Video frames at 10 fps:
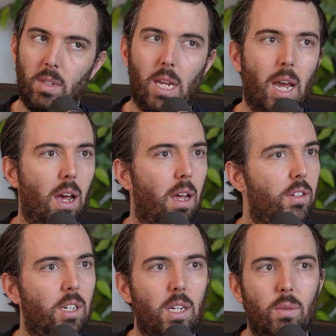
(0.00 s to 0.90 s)
Yeah,
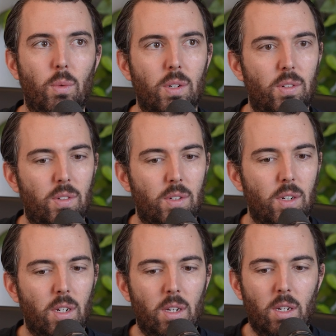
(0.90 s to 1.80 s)
she was,
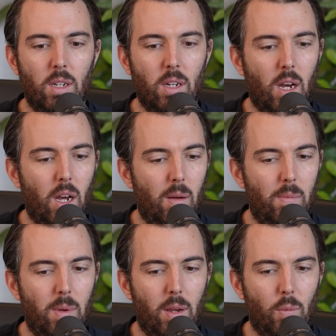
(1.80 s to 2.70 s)

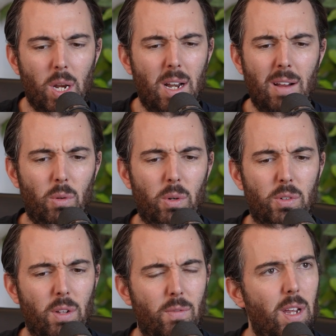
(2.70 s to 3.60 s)
we didn't have
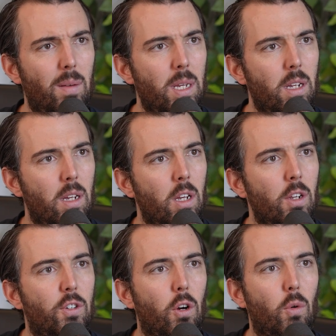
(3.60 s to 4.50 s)
lawyers in the family.
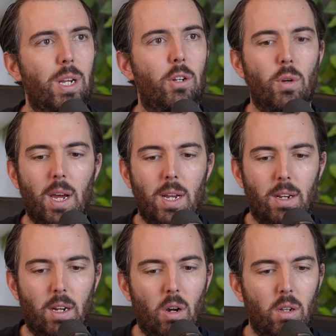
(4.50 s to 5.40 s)
So we tried
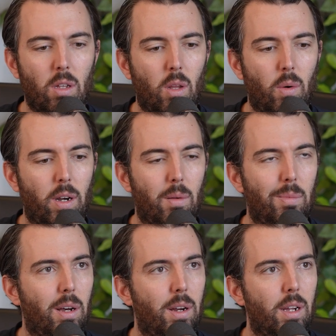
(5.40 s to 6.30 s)
to call a lawyer
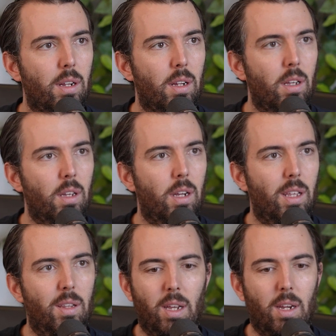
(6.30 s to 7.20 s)
about it.
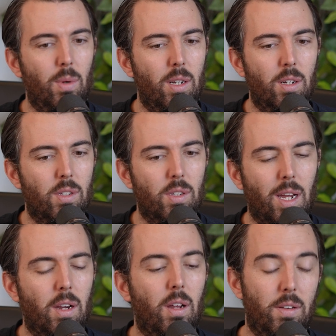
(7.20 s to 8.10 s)
And like
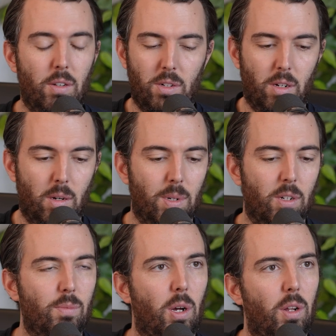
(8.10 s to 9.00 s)
I told you I grew up in
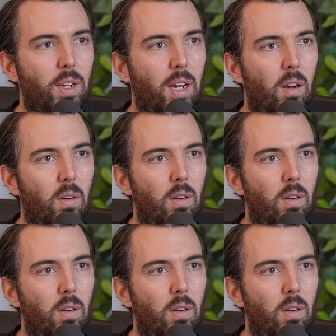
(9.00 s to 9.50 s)
a small town.